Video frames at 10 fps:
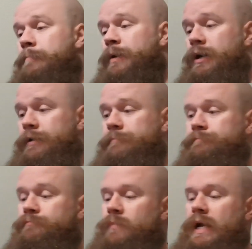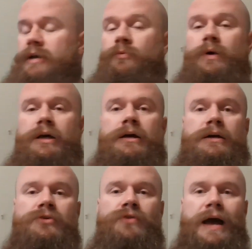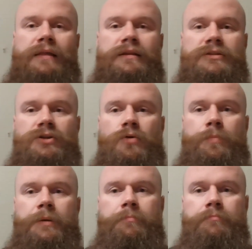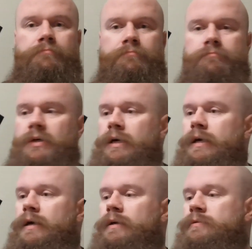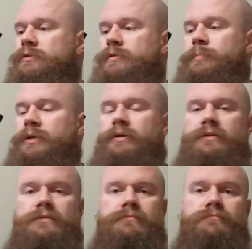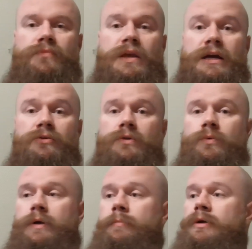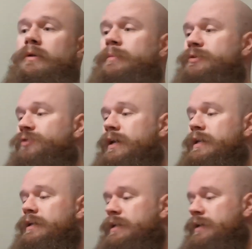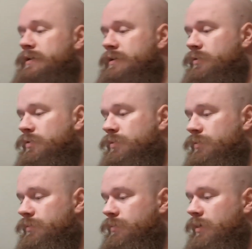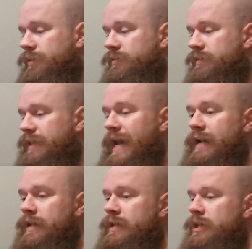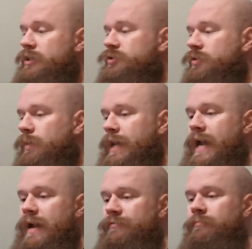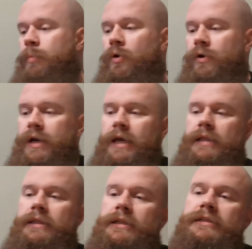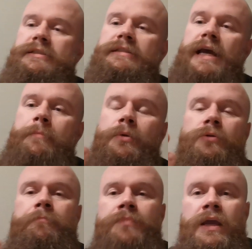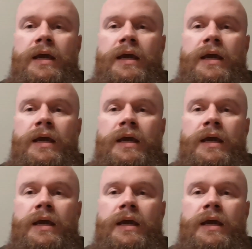But I don't want to crack this open just because I don't know when I'm going to be drinking it or other than that. So I have bought a little sample.